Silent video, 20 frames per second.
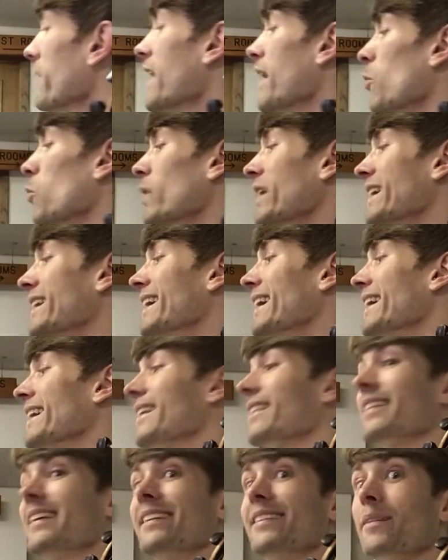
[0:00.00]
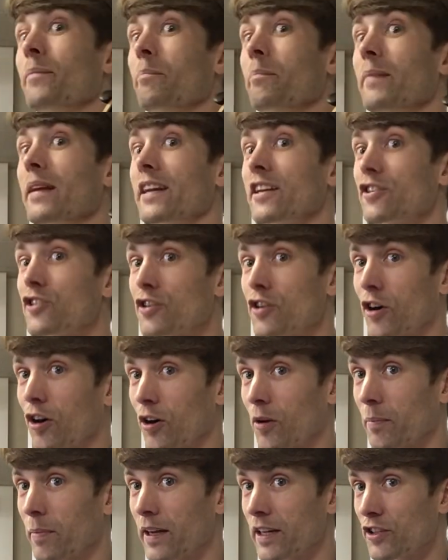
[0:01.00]
We get the diminished
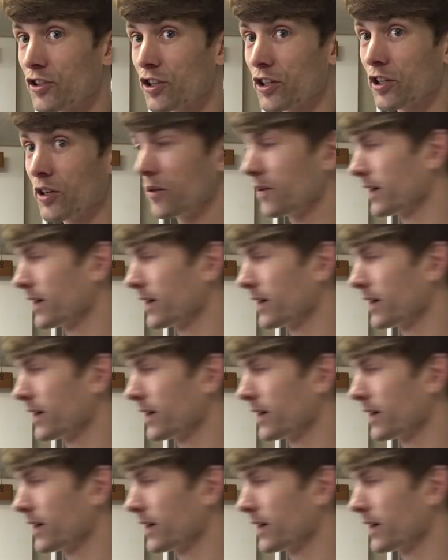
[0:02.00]
arpeggio.